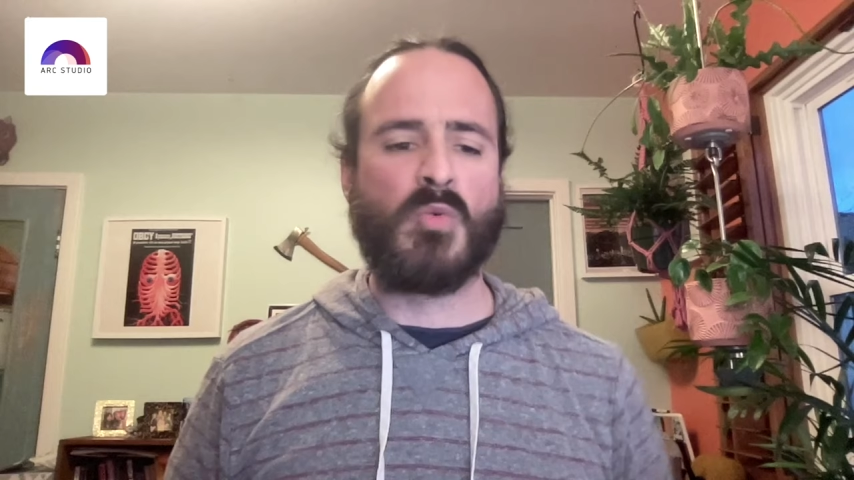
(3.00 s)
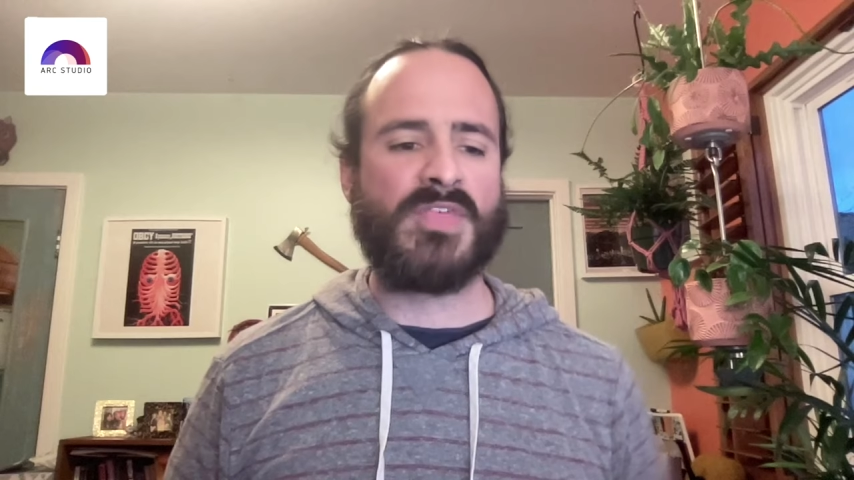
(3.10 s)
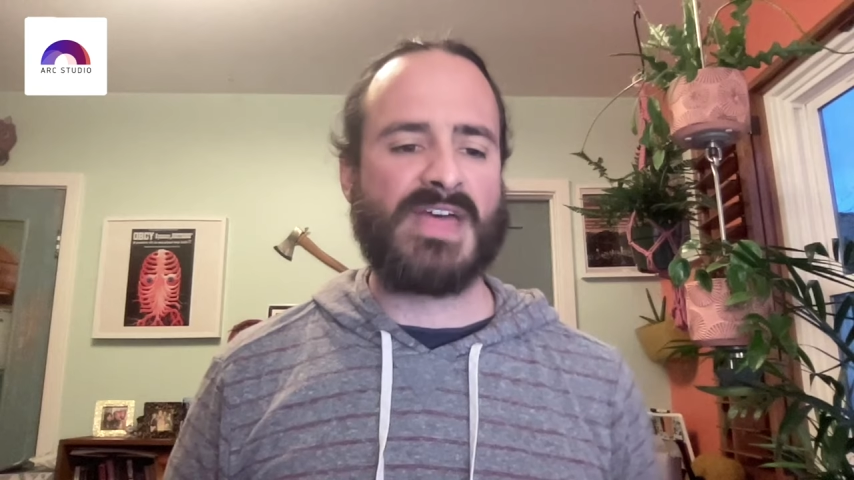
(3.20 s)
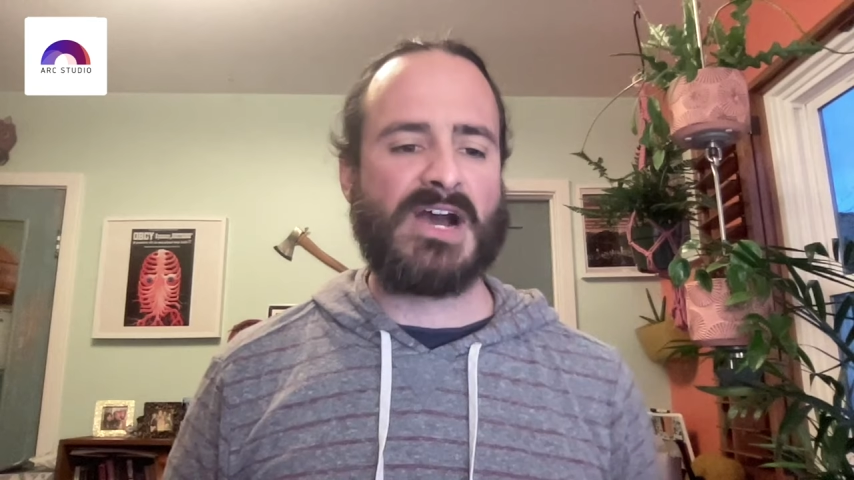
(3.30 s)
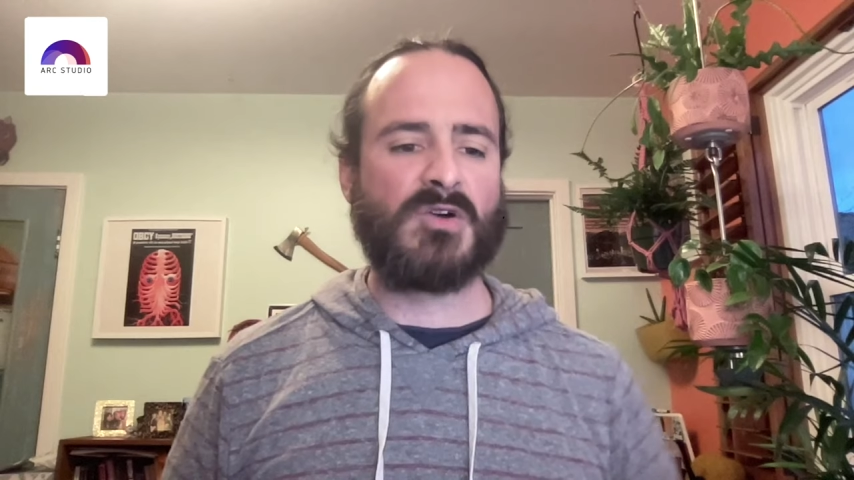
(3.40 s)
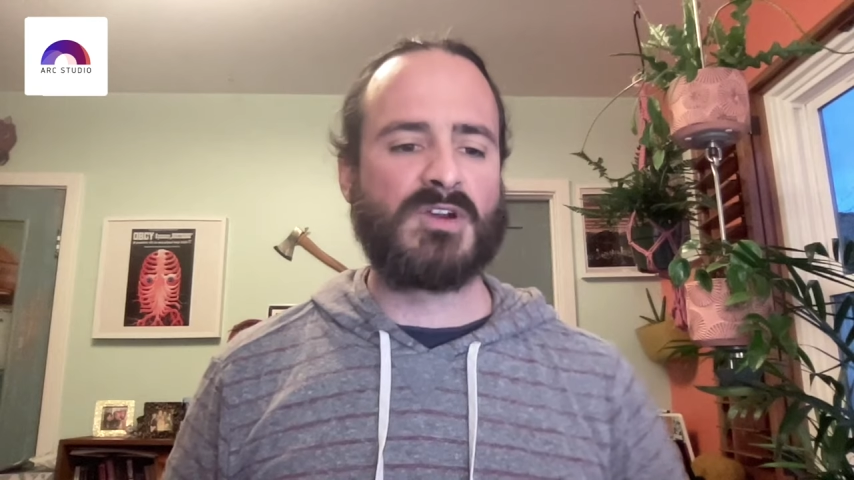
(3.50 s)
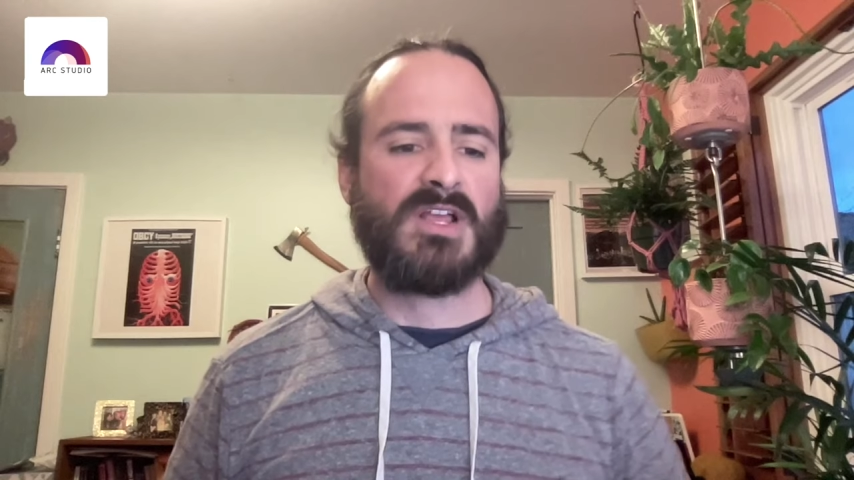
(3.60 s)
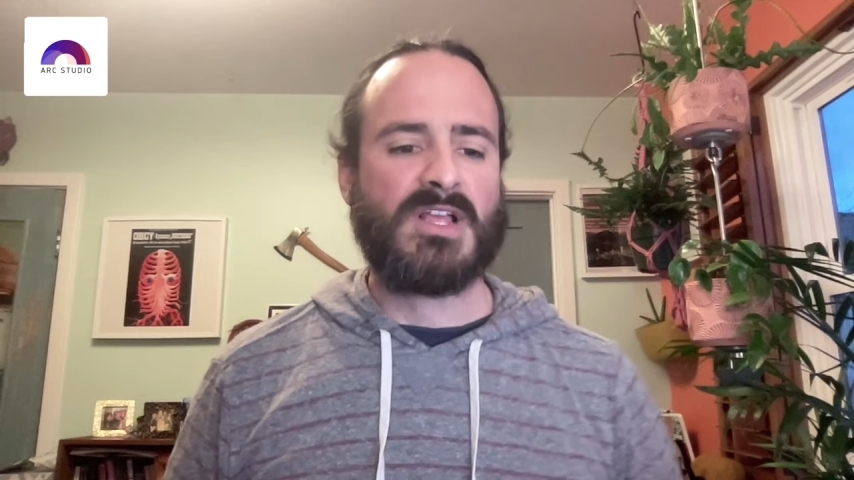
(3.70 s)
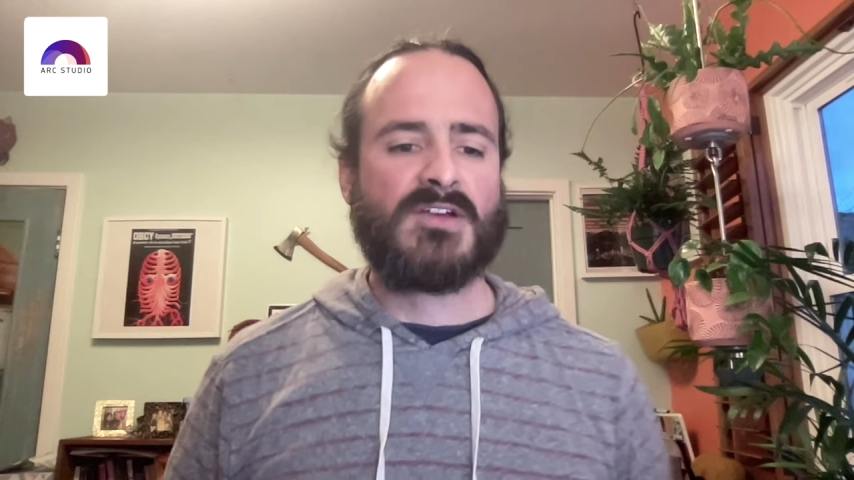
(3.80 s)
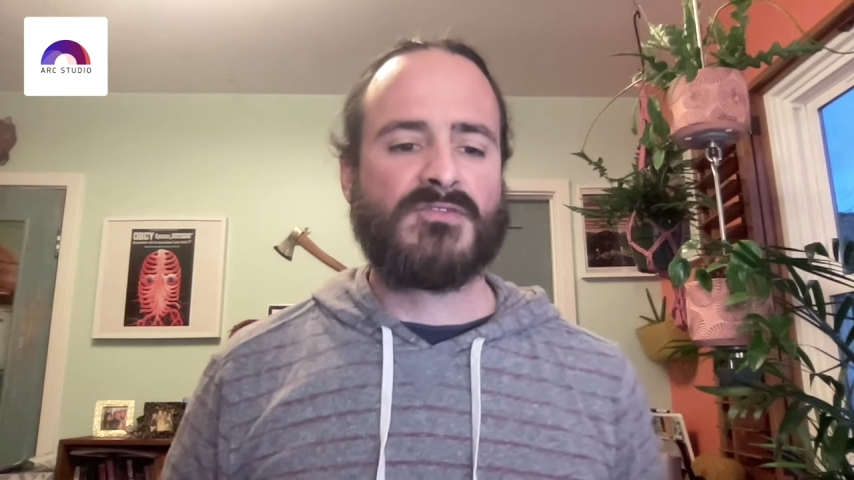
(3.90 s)

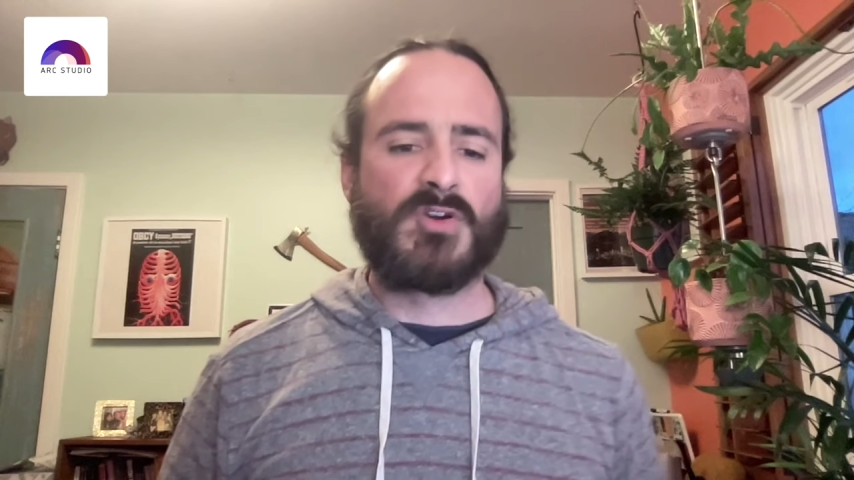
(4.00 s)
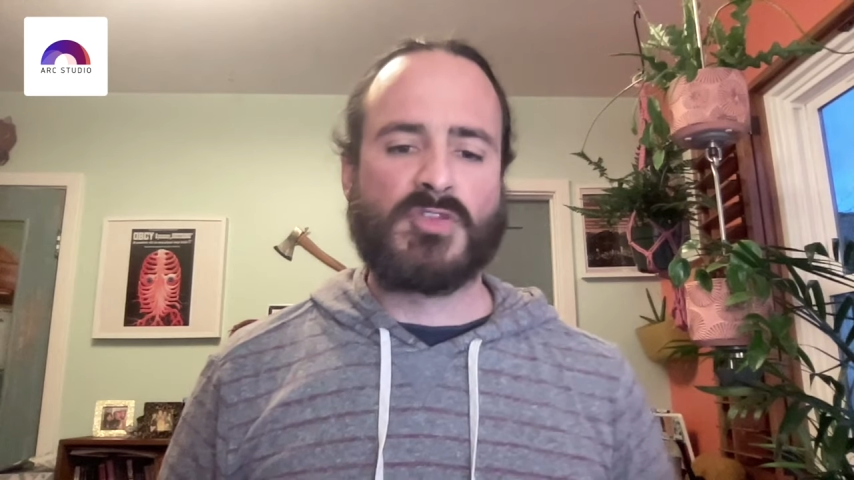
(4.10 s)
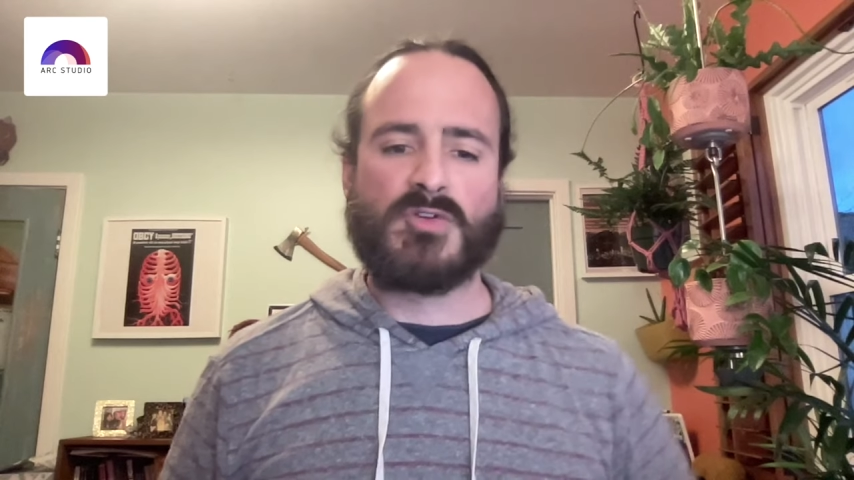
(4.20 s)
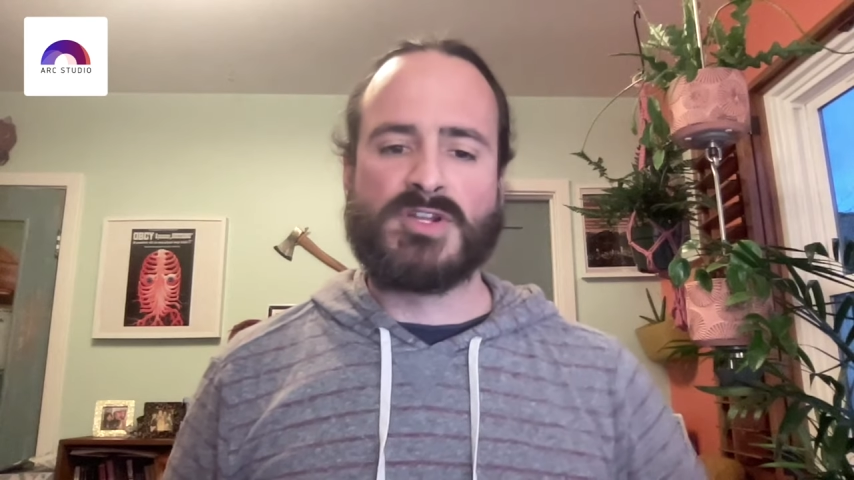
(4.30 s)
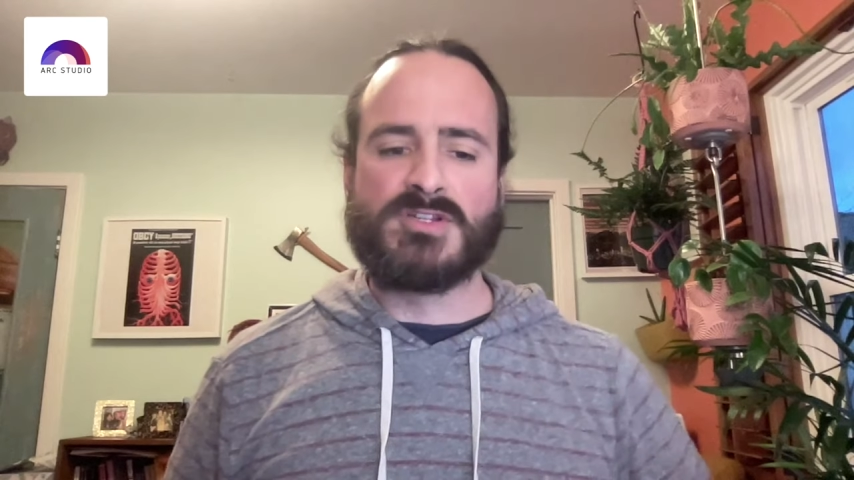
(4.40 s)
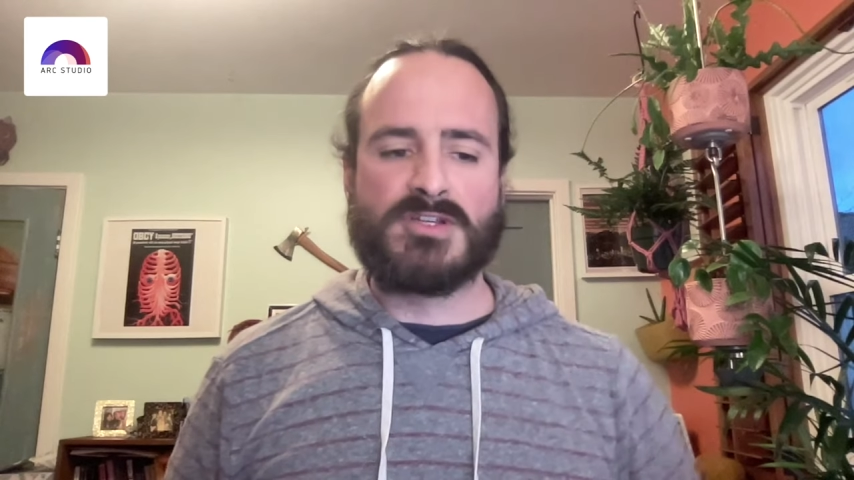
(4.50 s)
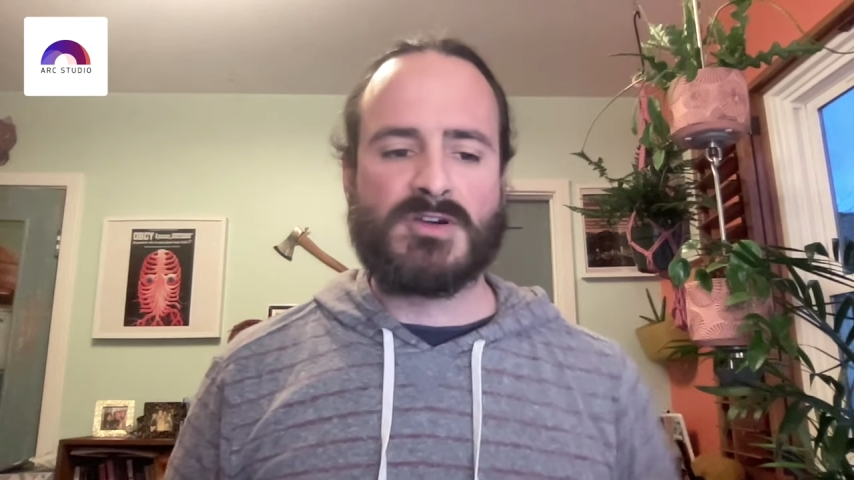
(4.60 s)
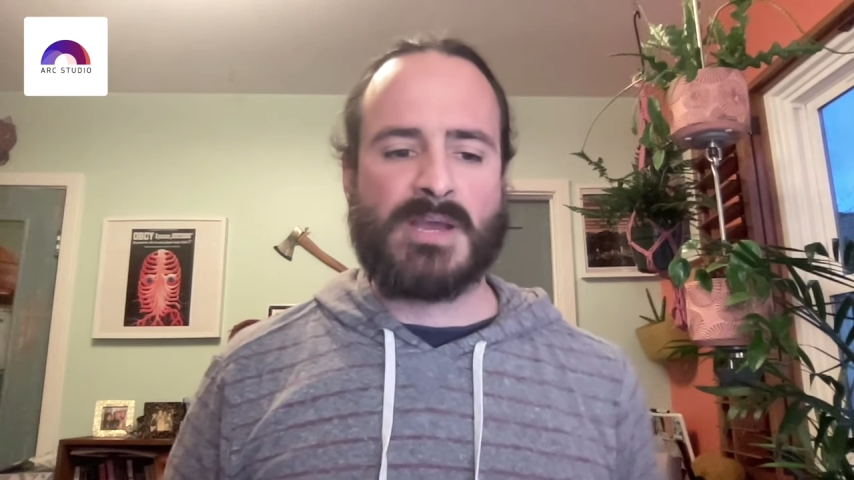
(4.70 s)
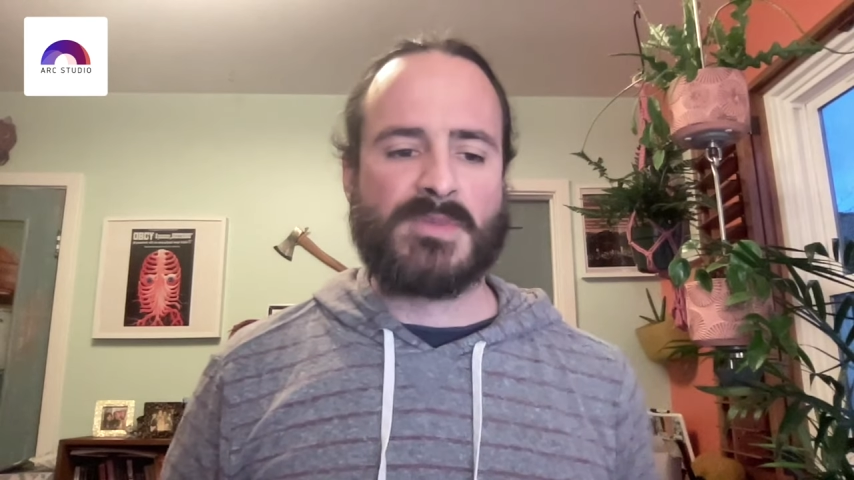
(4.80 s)
Without further ado,